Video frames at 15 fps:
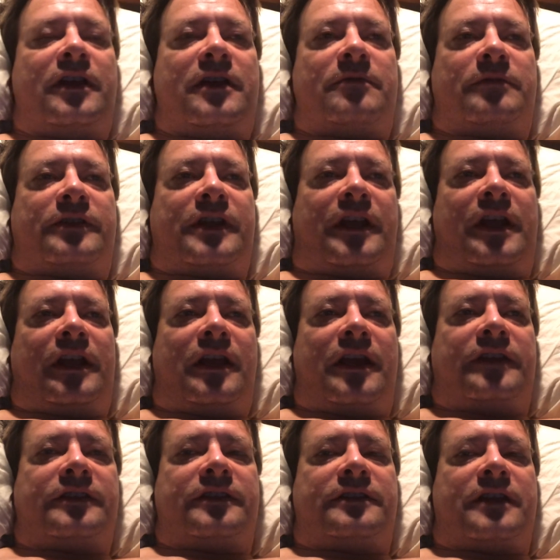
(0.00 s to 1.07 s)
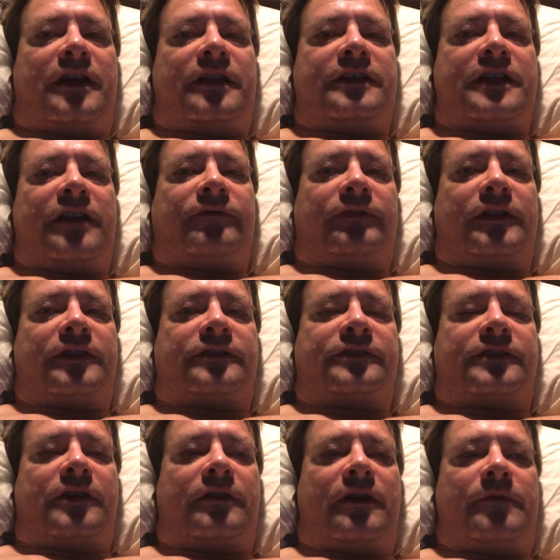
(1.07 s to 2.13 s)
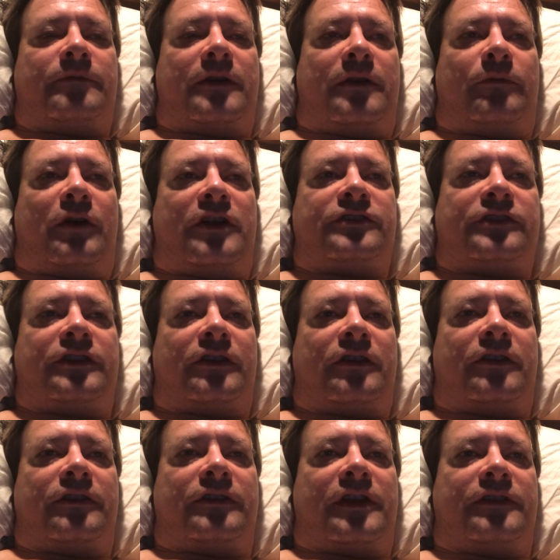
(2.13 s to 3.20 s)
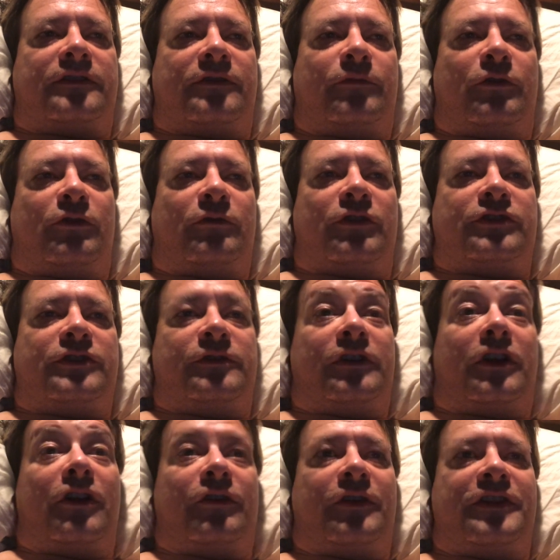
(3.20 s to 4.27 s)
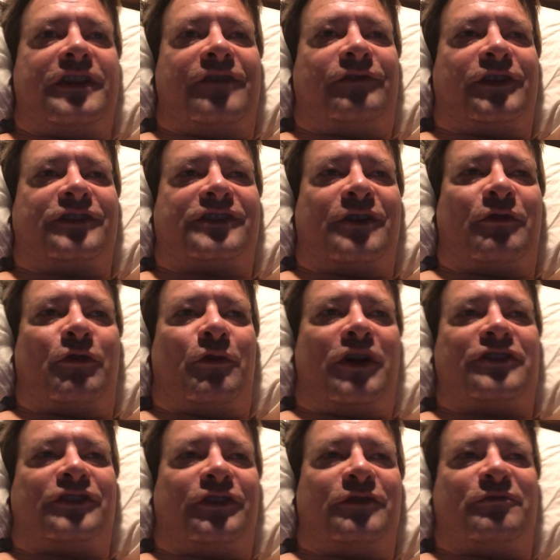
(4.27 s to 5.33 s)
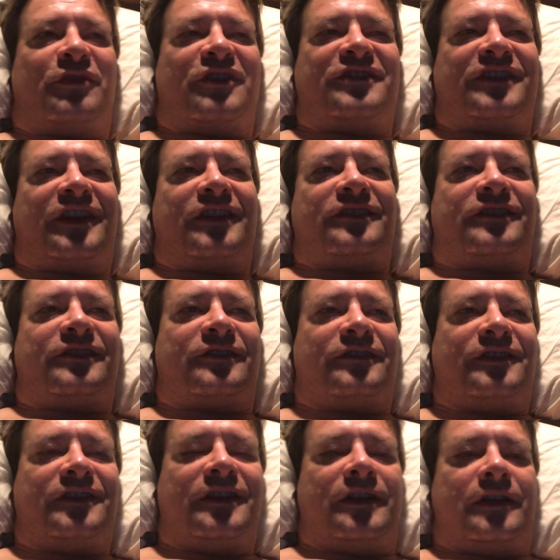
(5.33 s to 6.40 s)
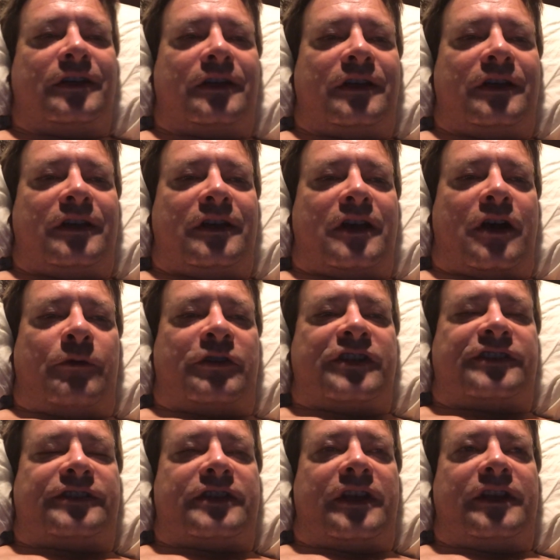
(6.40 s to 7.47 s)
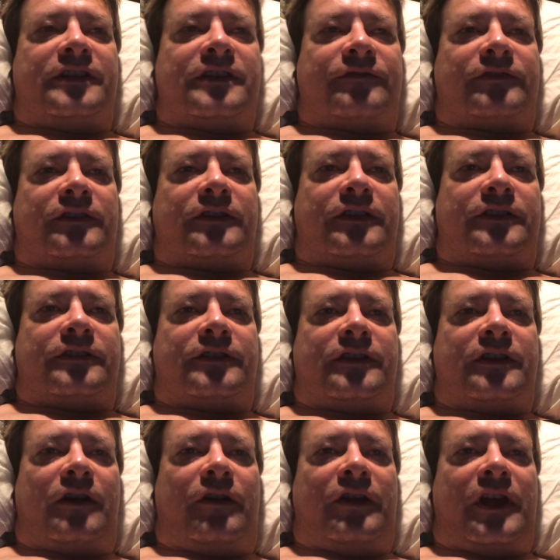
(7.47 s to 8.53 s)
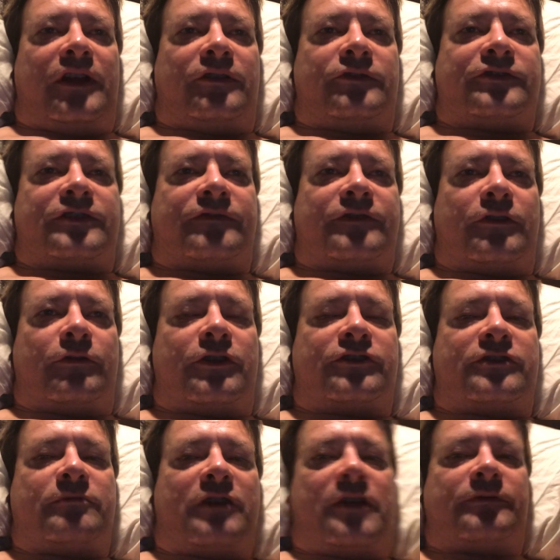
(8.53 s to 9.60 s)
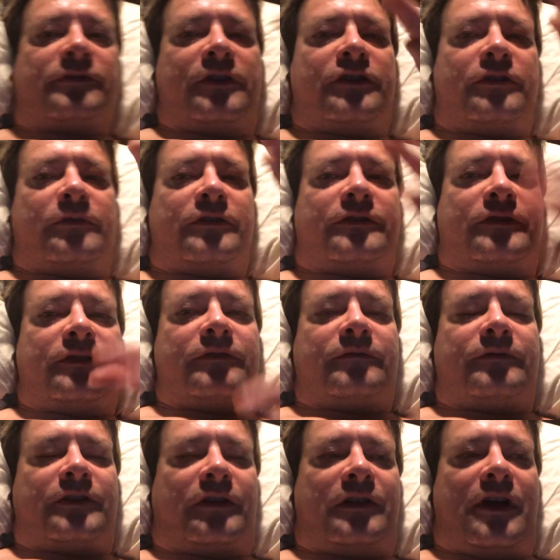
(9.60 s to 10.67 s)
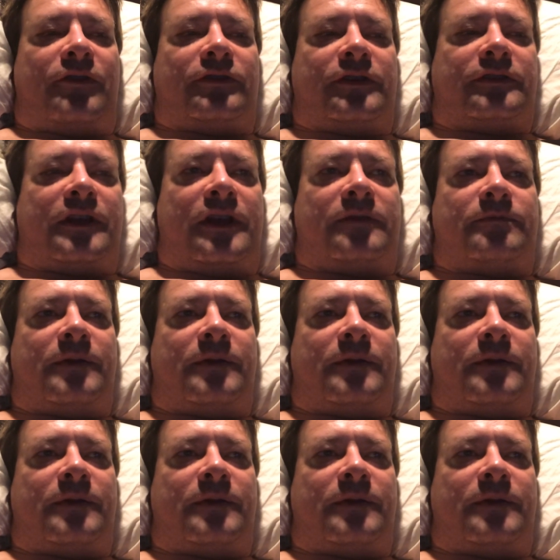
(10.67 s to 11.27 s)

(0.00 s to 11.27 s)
But then I got Netflix. So I'm watching, like, a World War II in color on Netflix. And I want to watch the good parts again, too. I want to study definitely the all angles of the Hiroshima bomb, so I know what the cloud looked like.